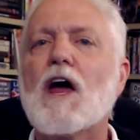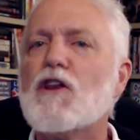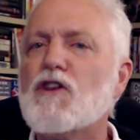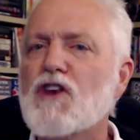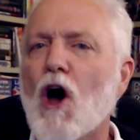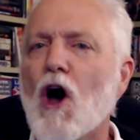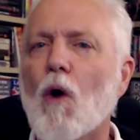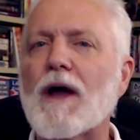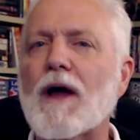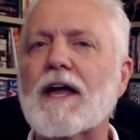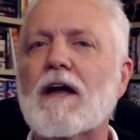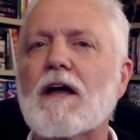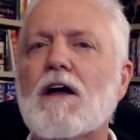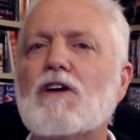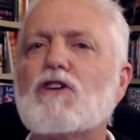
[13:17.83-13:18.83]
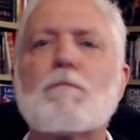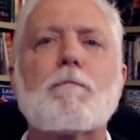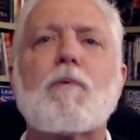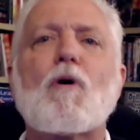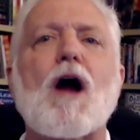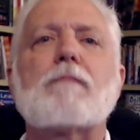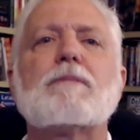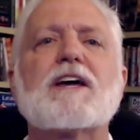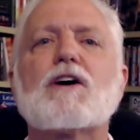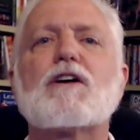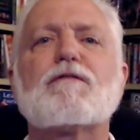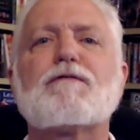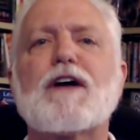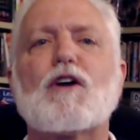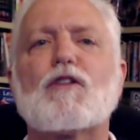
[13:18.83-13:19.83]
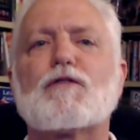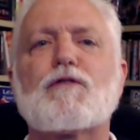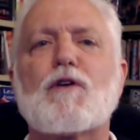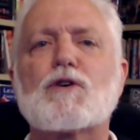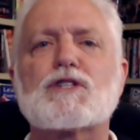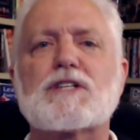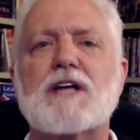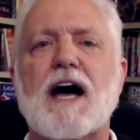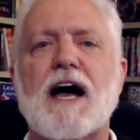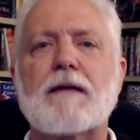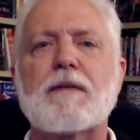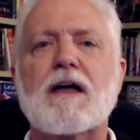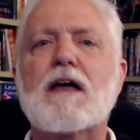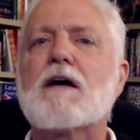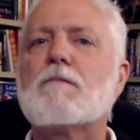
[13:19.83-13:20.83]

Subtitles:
knowing you're probably going to fail the first time,